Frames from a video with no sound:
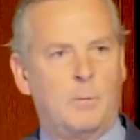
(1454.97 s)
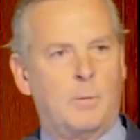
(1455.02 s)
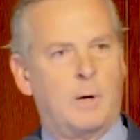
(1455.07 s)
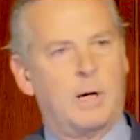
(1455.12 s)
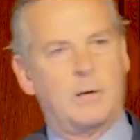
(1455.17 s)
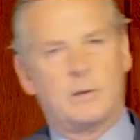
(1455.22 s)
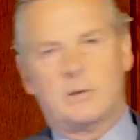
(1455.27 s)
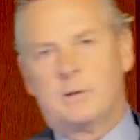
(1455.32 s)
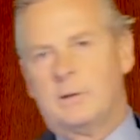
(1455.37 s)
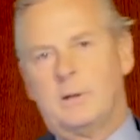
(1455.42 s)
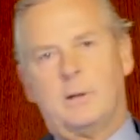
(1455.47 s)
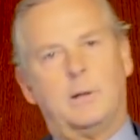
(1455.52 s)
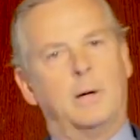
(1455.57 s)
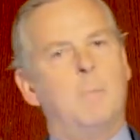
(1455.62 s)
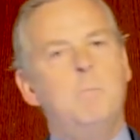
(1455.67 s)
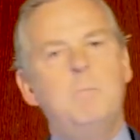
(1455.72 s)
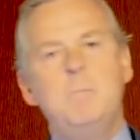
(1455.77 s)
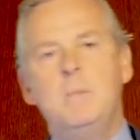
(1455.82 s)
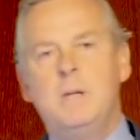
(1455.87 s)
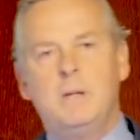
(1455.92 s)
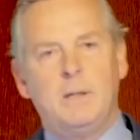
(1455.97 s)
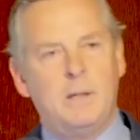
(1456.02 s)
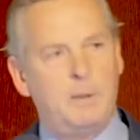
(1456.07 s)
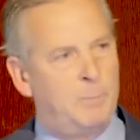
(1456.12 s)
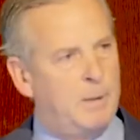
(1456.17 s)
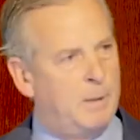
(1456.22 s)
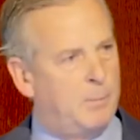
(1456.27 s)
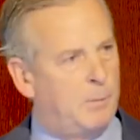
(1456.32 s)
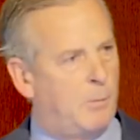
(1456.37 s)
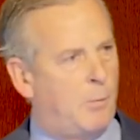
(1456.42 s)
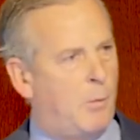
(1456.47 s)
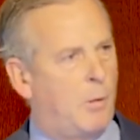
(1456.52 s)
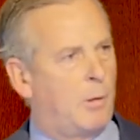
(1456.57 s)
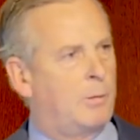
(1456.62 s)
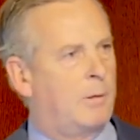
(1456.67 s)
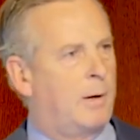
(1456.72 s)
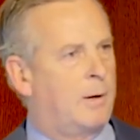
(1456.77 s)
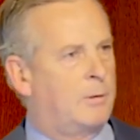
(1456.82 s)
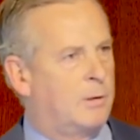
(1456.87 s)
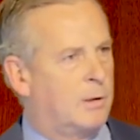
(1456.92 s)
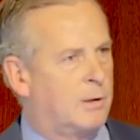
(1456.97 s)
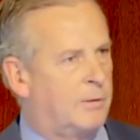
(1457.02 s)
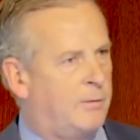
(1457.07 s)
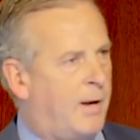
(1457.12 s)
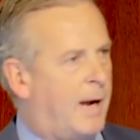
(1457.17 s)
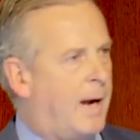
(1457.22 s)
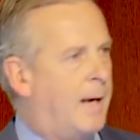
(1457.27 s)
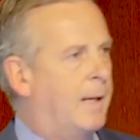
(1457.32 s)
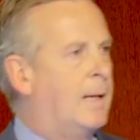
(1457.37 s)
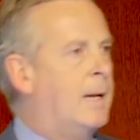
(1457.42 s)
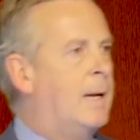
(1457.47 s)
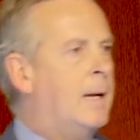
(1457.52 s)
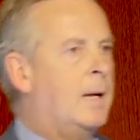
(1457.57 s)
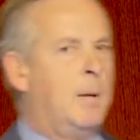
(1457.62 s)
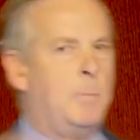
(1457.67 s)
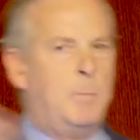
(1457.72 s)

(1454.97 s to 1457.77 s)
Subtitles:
whereas a million people are walking around just fine,